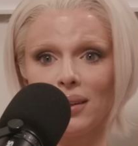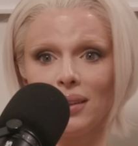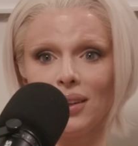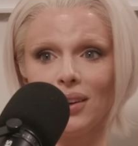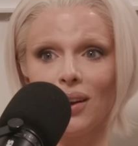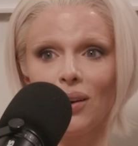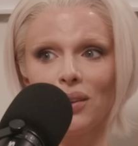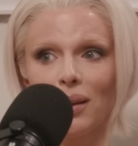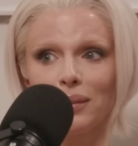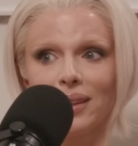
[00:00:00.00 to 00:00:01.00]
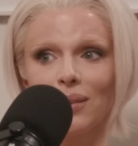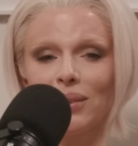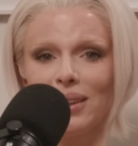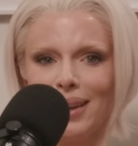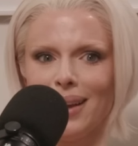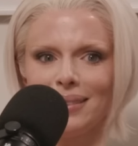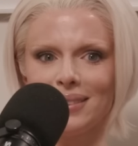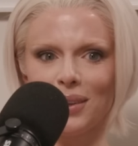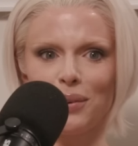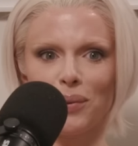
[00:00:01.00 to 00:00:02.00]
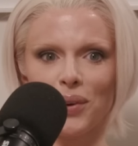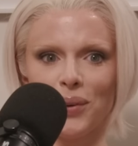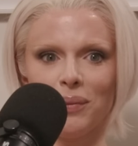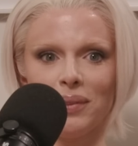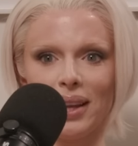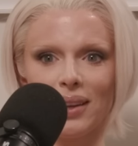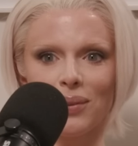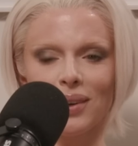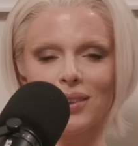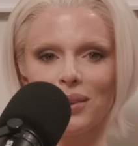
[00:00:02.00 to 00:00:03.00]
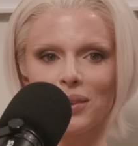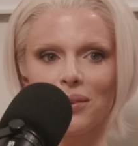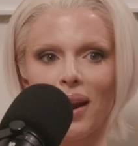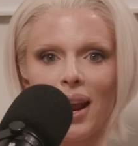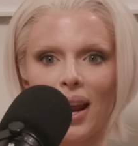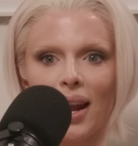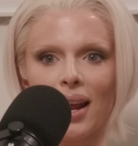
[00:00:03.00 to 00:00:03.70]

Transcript: You know, I was like, well, he has his own room. Like, we're doing great.